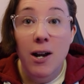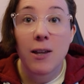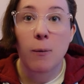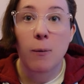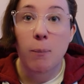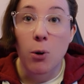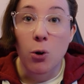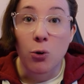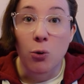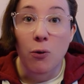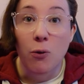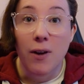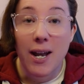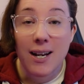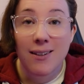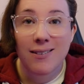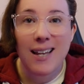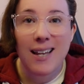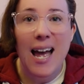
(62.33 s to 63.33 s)
the
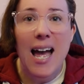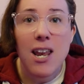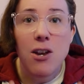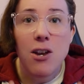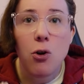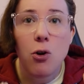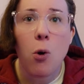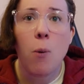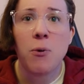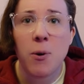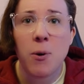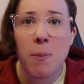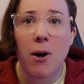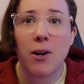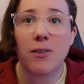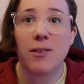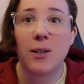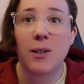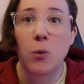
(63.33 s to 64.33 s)
bottlenecks and
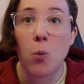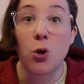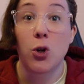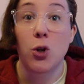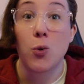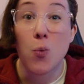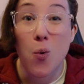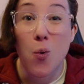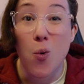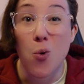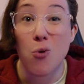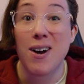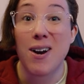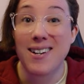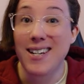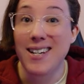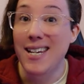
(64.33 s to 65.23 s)
optimizing what you already